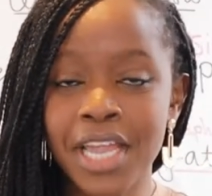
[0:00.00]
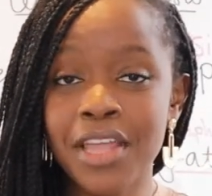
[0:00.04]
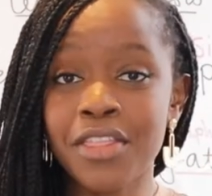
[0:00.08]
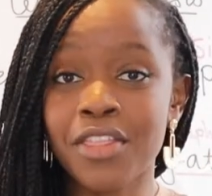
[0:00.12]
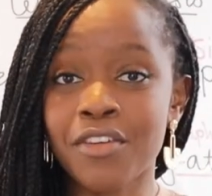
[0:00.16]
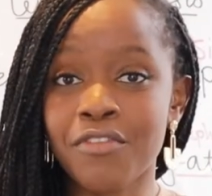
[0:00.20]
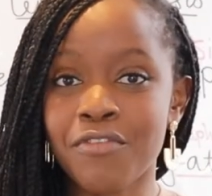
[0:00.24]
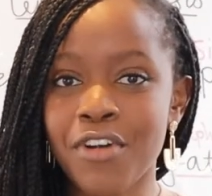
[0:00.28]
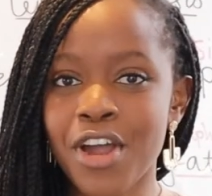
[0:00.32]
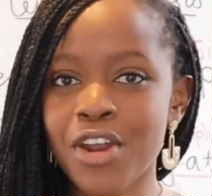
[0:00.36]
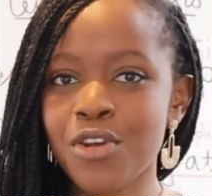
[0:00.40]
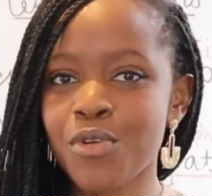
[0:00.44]

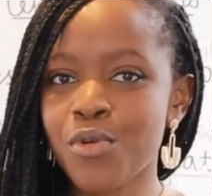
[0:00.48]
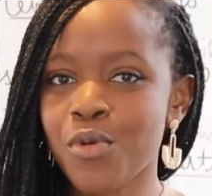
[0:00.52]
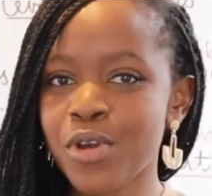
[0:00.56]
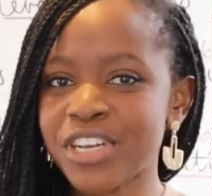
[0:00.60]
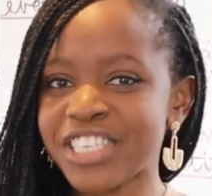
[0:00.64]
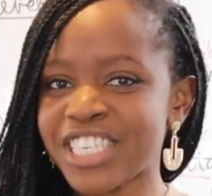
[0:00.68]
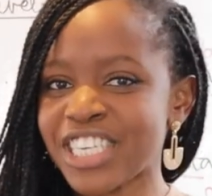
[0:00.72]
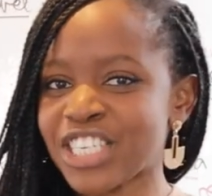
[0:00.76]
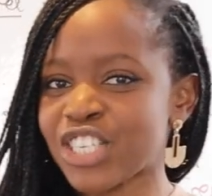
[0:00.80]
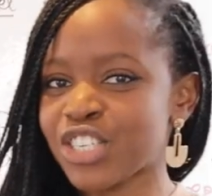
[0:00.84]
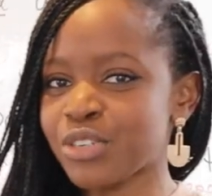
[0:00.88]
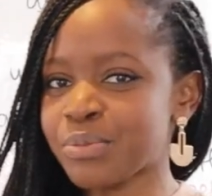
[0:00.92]
The final
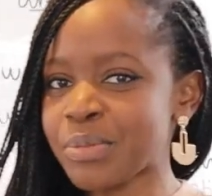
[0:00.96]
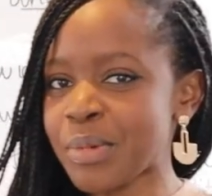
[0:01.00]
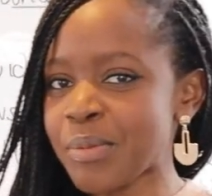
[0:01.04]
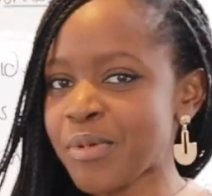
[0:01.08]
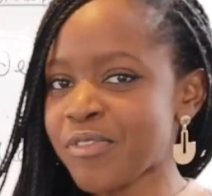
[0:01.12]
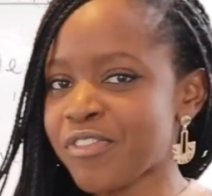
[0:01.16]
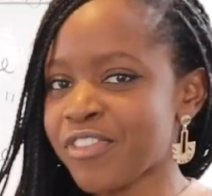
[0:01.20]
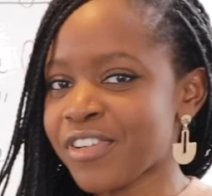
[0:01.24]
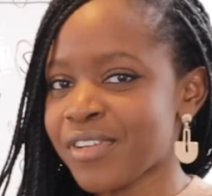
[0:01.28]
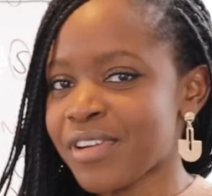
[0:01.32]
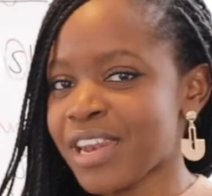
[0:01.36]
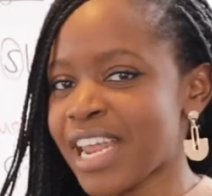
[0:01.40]
quotation, remember,
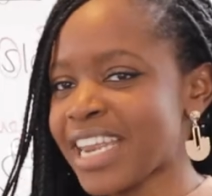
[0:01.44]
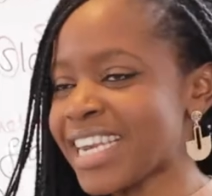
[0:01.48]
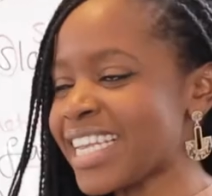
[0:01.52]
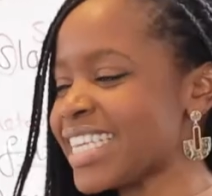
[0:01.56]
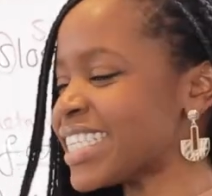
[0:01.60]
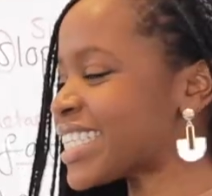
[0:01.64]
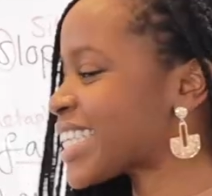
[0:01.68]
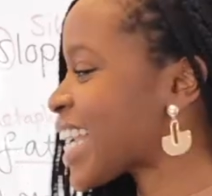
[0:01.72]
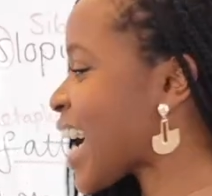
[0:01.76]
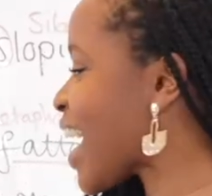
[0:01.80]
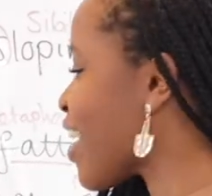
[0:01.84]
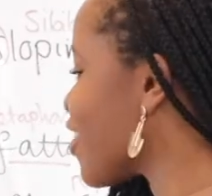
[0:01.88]
for
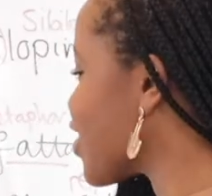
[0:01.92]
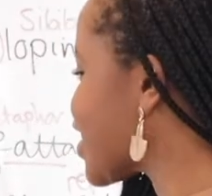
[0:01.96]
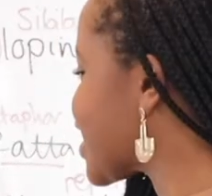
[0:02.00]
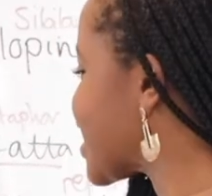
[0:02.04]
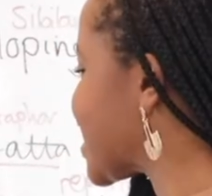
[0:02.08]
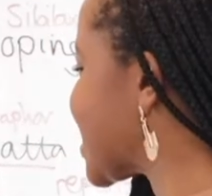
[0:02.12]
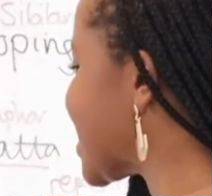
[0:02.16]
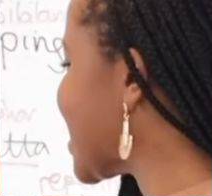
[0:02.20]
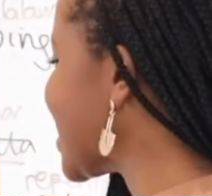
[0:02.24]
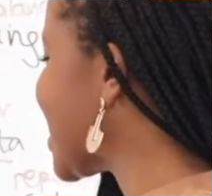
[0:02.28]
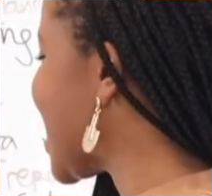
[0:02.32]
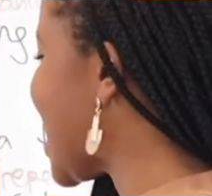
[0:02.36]
Lennie's
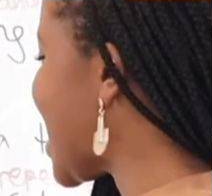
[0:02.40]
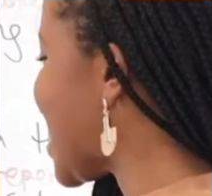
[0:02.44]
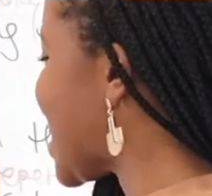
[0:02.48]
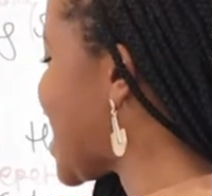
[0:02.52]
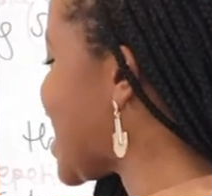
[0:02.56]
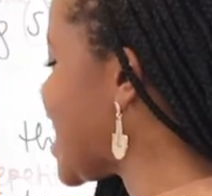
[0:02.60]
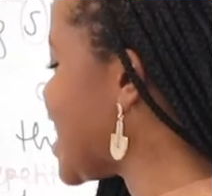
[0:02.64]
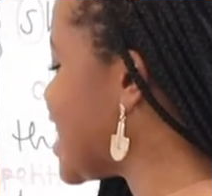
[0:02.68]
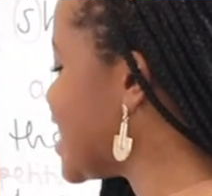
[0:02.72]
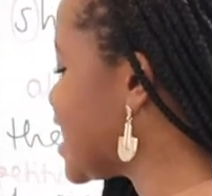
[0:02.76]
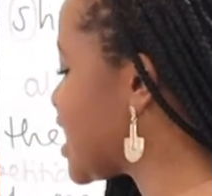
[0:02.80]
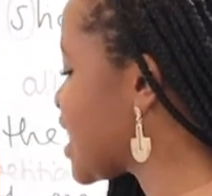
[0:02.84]
character
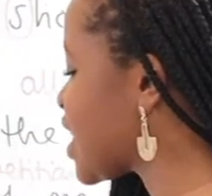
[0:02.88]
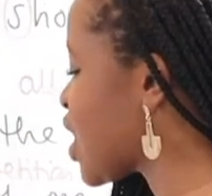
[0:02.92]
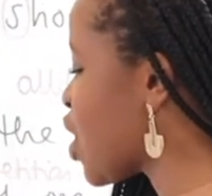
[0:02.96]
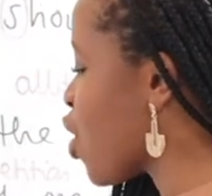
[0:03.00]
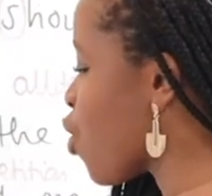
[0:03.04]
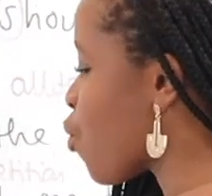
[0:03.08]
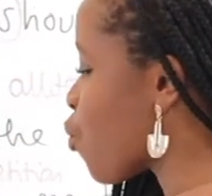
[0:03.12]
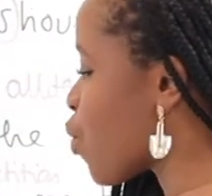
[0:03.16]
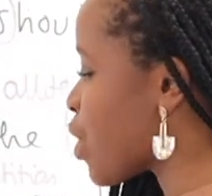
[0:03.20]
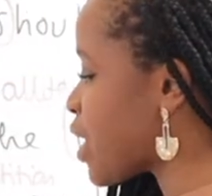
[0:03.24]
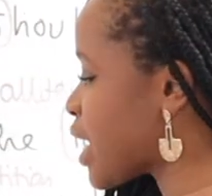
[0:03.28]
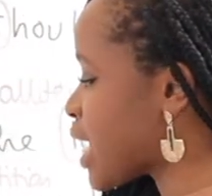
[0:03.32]
is
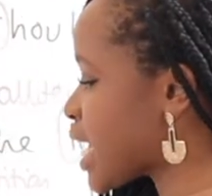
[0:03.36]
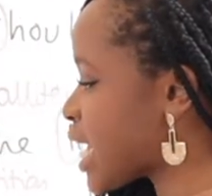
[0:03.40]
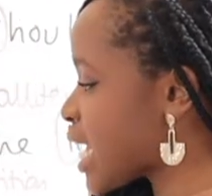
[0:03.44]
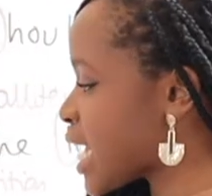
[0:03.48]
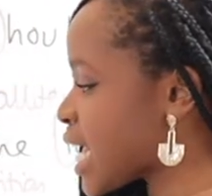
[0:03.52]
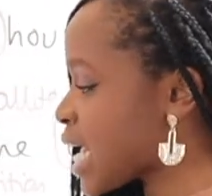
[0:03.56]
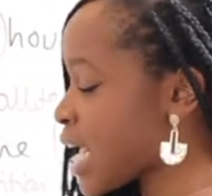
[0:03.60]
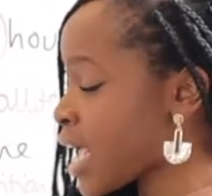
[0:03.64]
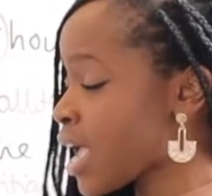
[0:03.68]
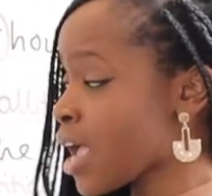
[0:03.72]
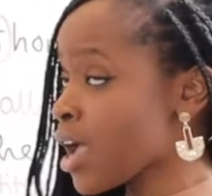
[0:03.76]
when he